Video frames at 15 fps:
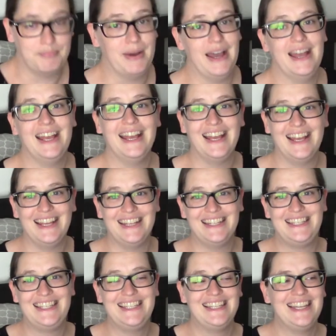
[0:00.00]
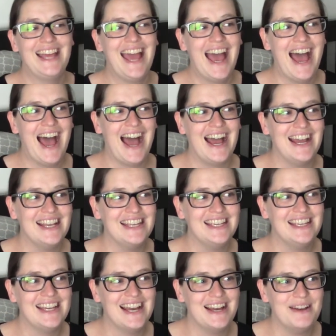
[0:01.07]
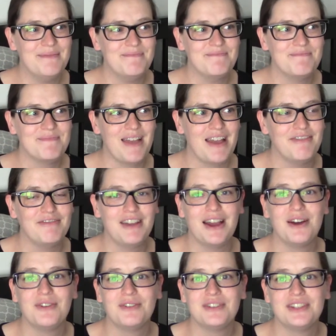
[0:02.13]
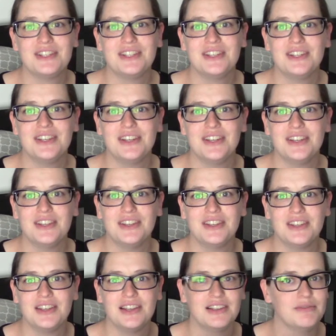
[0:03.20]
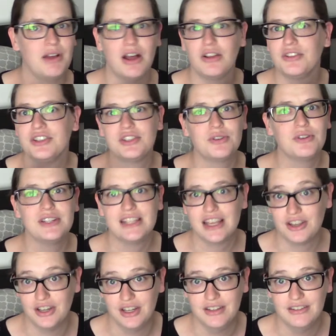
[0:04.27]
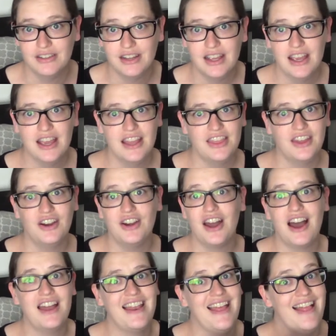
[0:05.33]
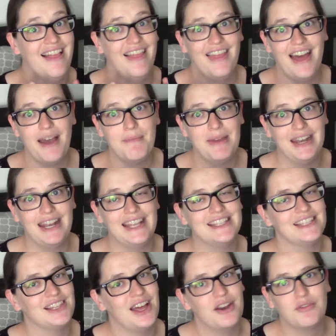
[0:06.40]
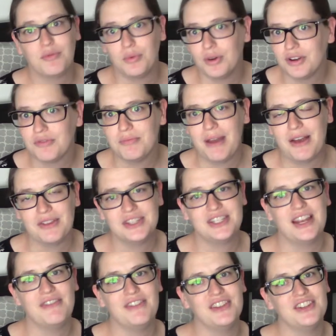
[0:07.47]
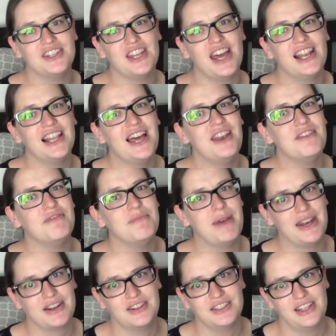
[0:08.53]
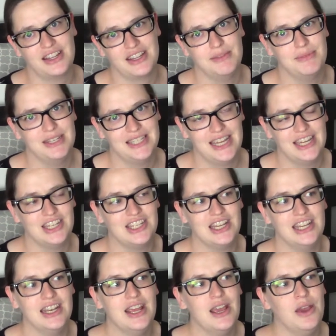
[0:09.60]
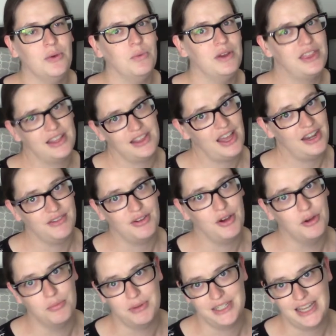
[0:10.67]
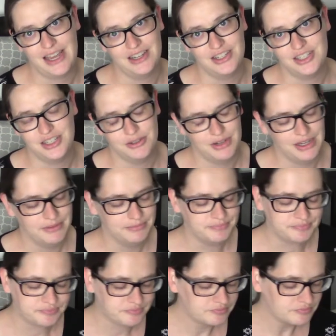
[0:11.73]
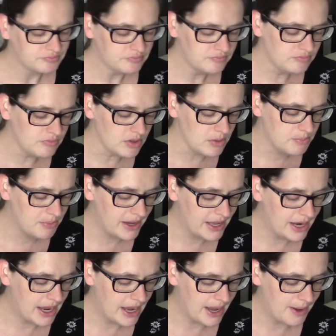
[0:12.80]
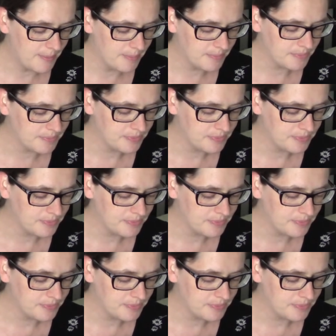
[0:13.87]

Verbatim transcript: but I um, I found the all the stories I could. There are not that many. It's a lot of word of mouth stuff, and there's not a lot of medical documentation with a lot of hope attached to it. But um,